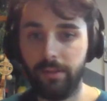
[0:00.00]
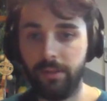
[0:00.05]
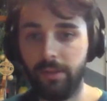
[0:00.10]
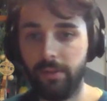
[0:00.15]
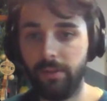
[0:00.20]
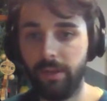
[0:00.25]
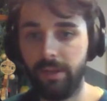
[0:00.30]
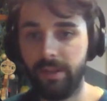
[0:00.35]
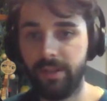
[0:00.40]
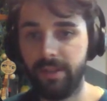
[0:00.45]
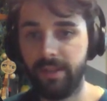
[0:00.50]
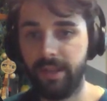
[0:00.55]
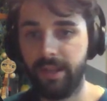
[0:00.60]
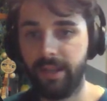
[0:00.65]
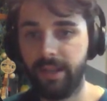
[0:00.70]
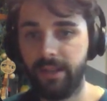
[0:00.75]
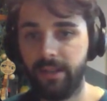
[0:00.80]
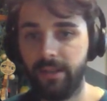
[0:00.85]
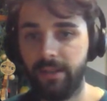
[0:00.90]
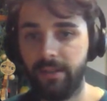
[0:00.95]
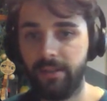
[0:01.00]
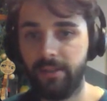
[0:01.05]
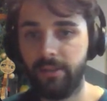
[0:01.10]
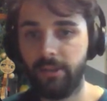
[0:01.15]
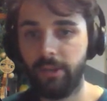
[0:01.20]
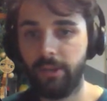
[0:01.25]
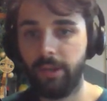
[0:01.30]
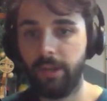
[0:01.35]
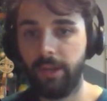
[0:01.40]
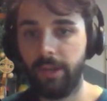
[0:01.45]
the right side,
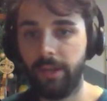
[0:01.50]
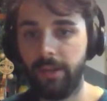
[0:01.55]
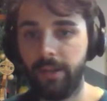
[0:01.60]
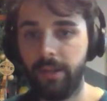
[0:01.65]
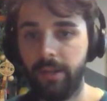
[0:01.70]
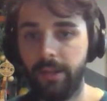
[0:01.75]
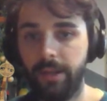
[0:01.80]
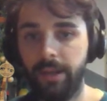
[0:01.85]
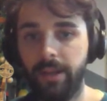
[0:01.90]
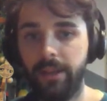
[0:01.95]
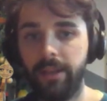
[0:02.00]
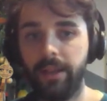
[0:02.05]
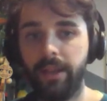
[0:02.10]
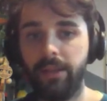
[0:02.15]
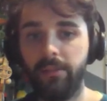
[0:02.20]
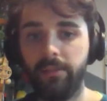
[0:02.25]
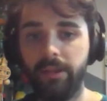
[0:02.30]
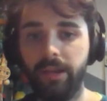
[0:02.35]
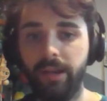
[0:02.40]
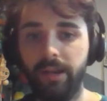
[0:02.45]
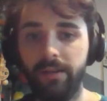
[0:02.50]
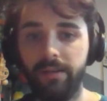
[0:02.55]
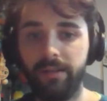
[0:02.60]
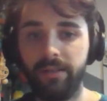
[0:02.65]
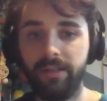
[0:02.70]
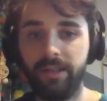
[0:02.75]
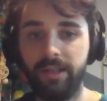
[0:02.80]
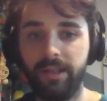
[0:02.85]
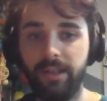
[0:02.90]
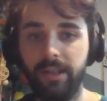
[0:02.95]
toilet, and then we have
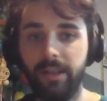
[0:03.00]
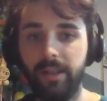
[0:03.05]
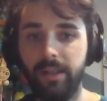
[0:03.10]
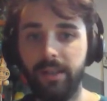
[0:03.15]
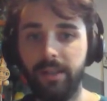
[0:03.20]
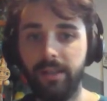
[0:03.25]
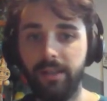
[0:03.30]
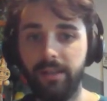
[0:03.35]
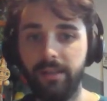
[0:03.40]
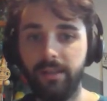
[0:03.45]
sink,